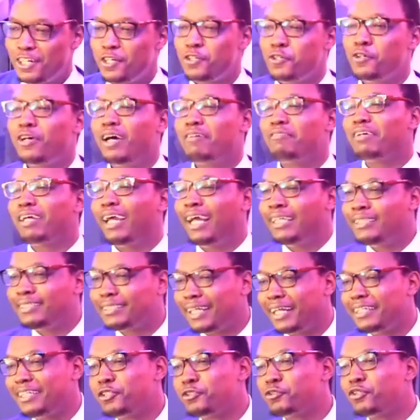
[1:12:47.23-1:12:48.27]
you have
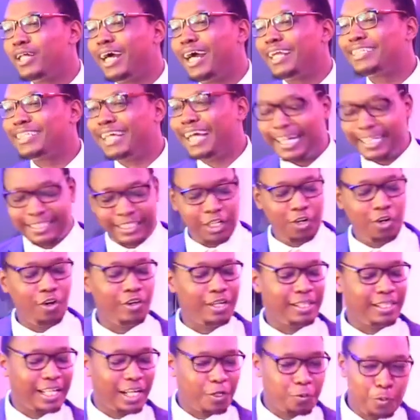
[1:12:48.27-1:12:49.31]
entered into that
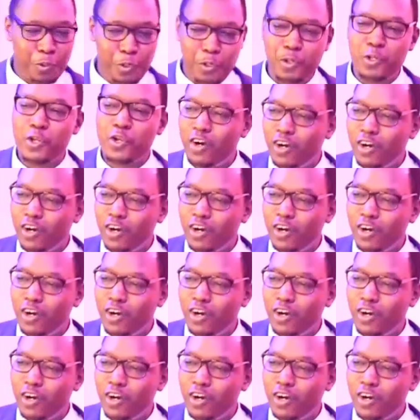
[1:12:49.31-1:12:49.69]
category that will